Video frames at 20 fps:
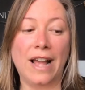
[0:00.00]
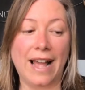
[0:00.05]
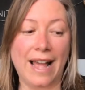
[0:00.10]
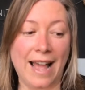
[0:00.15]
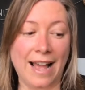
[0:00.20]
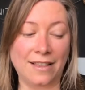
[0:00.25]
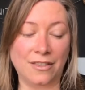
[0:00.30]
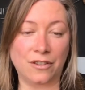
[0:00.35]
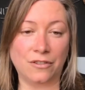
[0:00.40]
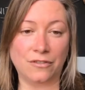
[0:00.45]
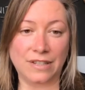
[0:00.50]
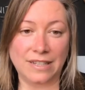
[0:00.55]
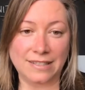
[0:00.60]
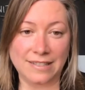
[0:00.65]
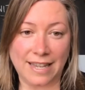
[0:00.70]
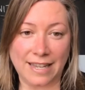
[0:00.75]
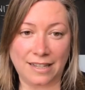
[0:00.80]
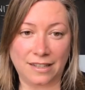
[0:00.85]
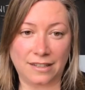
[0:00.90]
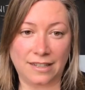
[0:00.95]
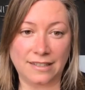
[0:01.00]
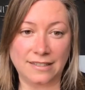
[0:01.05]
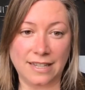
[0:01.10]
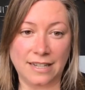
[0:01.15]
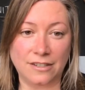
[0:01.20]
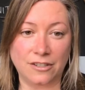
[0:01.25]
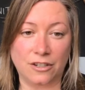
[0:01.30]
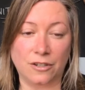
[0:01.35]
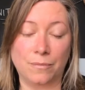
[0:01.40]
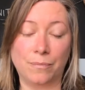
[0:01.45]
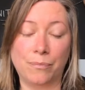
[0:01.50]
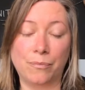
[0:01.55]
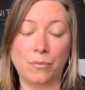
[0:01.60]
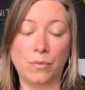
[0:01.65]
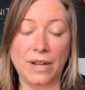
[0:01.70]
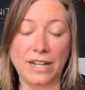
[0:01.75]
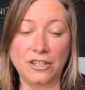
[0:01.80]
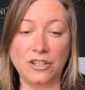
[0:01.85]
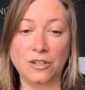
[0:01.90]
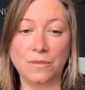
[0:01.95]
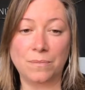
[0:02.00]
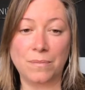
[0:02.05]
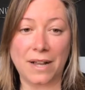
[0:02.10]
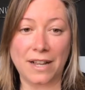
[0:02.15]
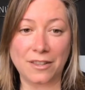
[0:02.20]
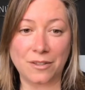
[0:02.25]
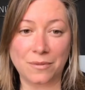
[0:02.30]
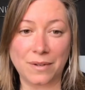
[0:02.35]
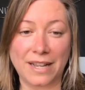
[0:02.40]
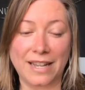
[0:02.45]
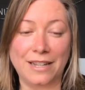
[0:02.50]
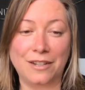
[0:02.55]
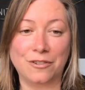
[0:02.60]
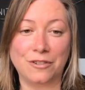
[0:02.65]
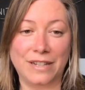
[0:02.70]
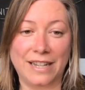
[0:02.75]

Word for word: at the recycling center, which, by the way,